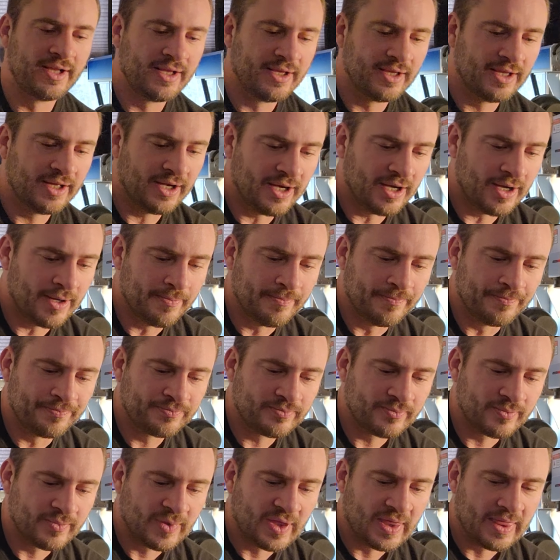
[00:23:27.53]

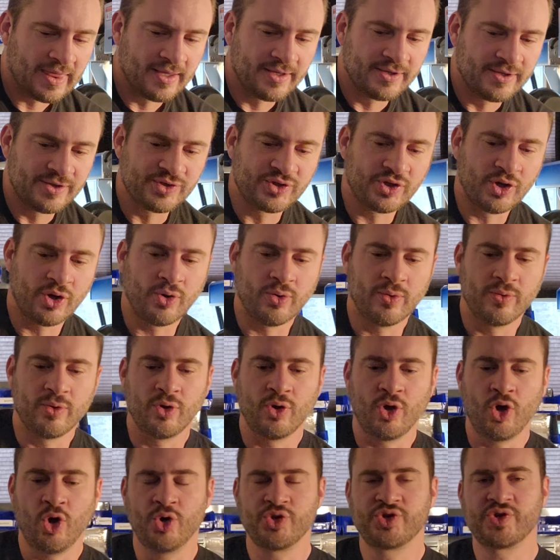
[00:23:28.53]
So
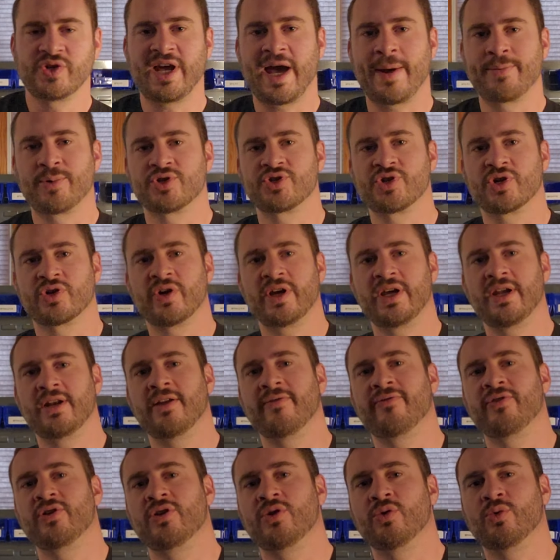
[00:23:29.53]
hose adapters are great
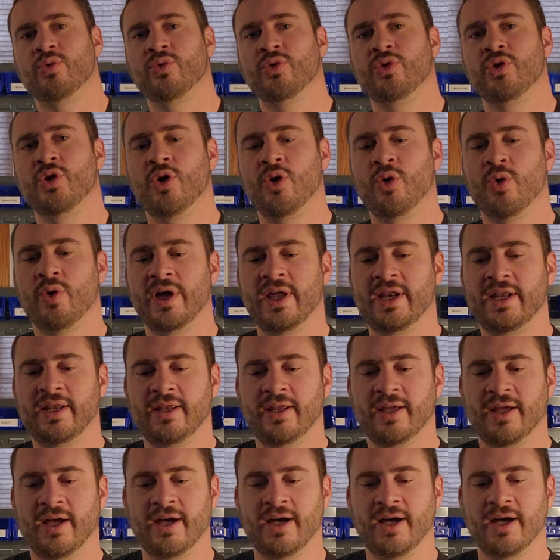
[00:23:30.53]
if you don't
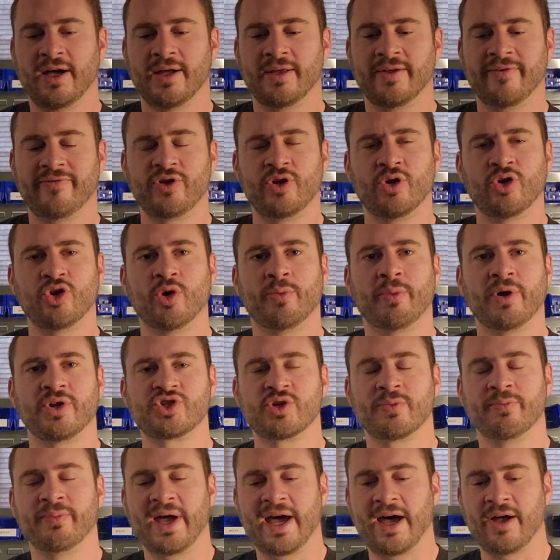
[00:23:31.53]
know much
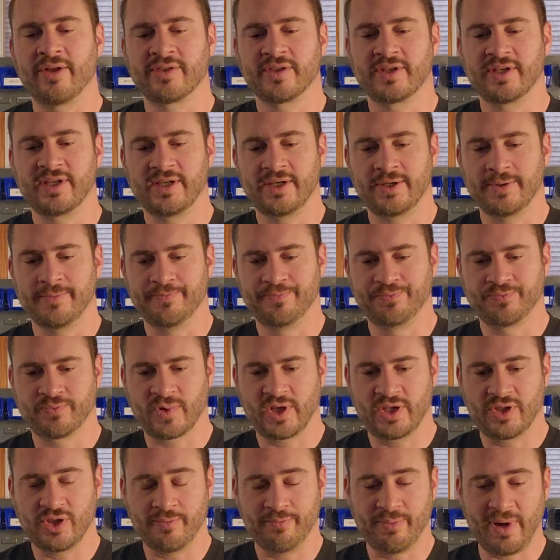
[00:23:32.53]
about the
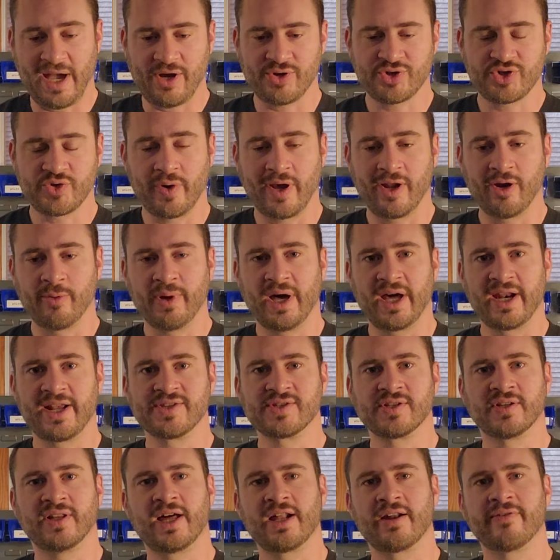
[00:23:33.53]
Bausch throttle bodies.
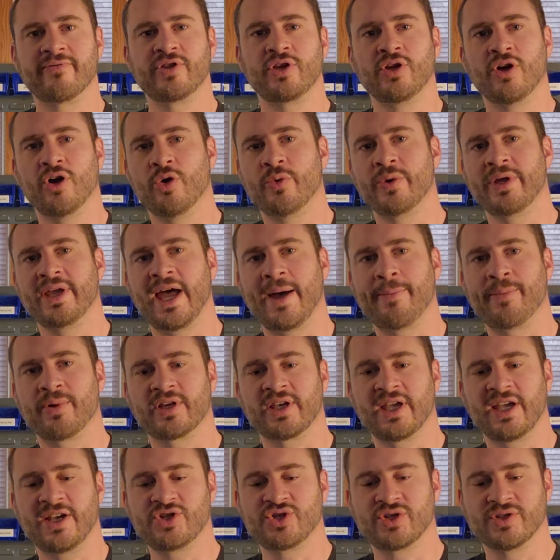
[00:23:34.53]
A lot of the OE
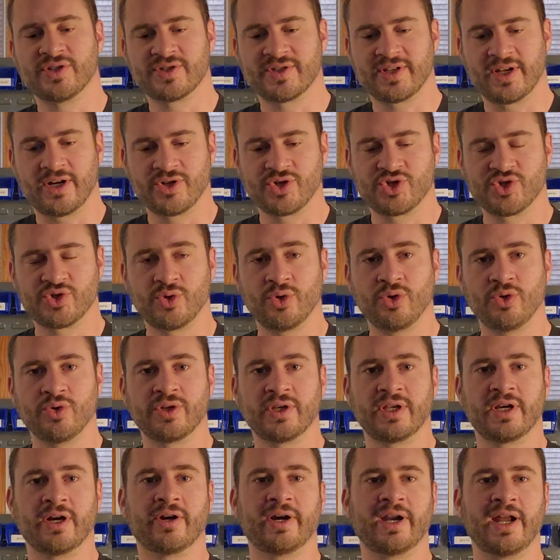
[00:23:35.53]
applications that are sold
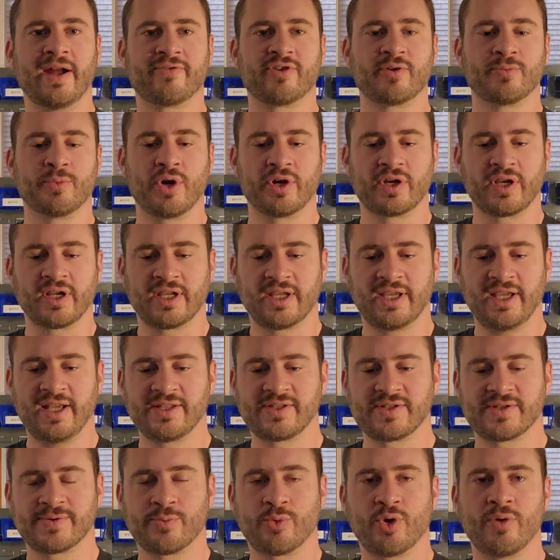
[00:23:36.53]
in our aftermarket
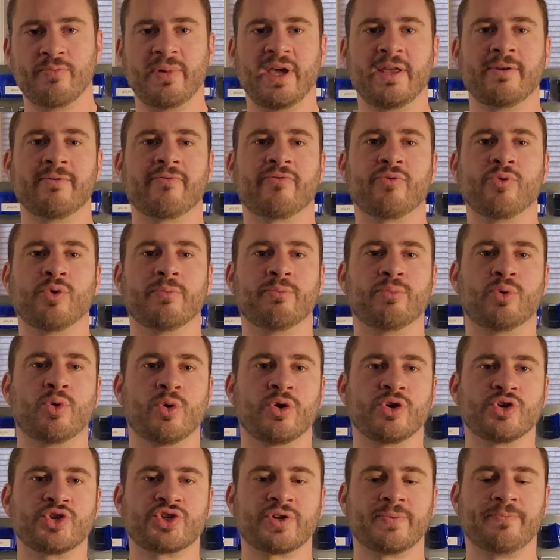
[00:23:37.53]
kits were meant for
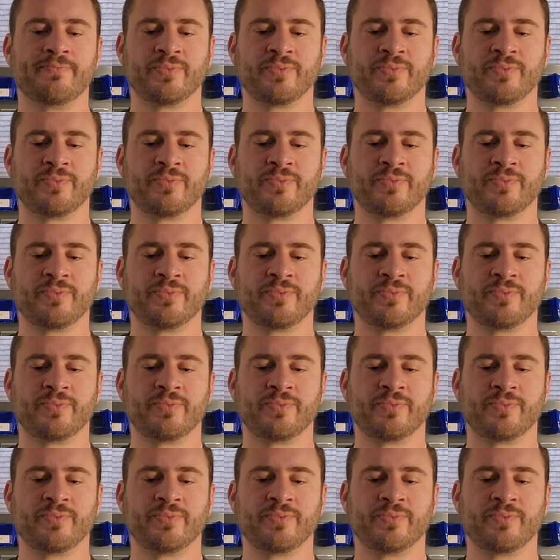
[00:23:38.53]
Porsche.